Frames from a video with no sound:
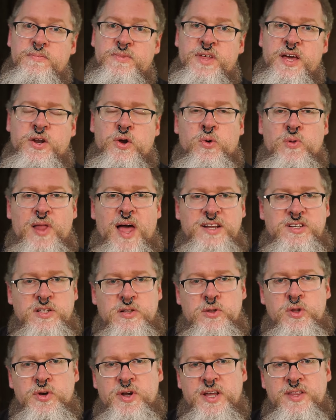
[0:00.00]
They don't like to
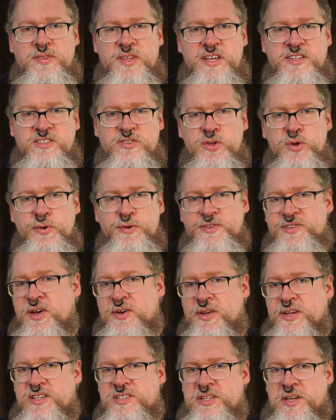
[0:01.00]
look at these new
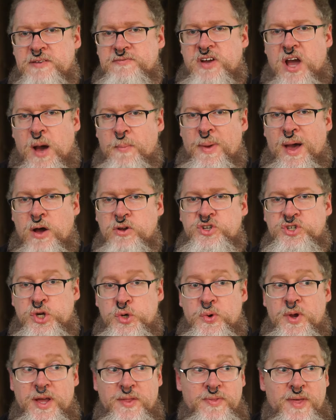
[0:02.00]
studies that have come out
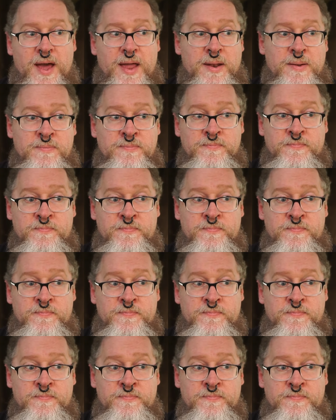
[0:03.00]
showing that